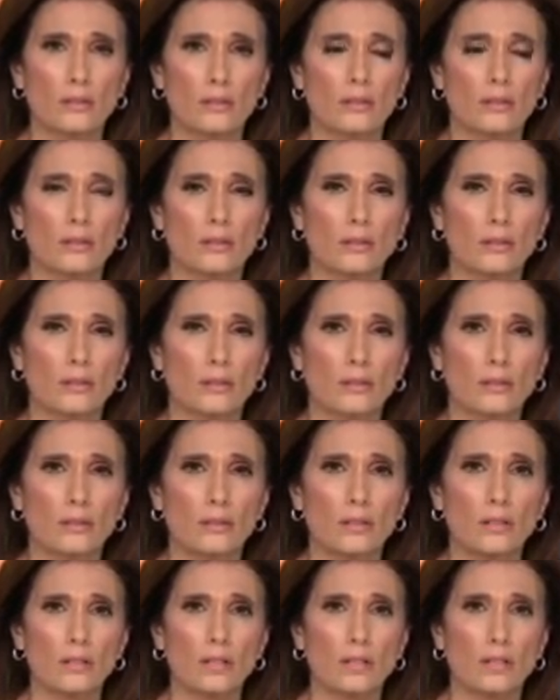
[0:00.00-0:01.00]

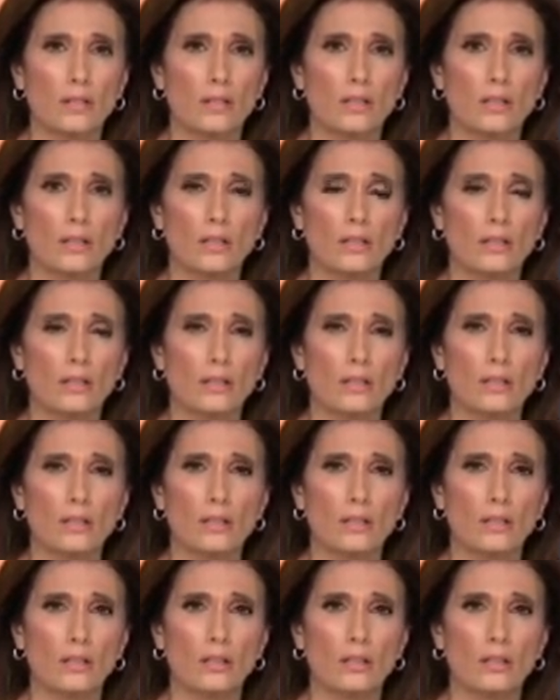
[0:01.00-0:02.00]

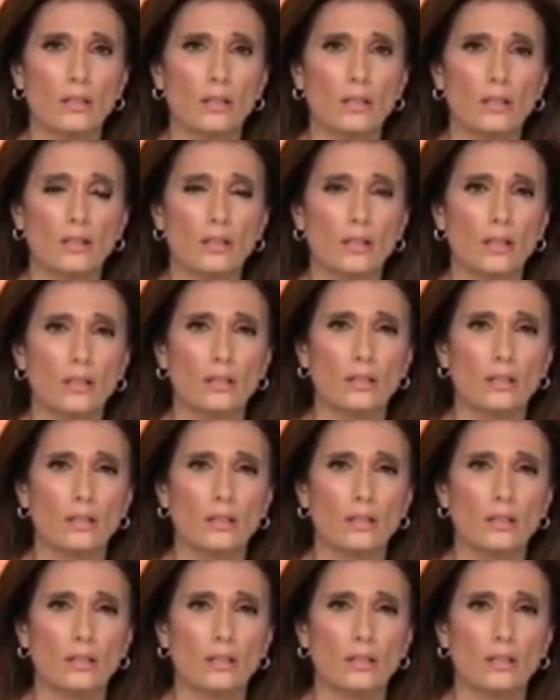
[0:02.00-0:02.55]
(not speaking)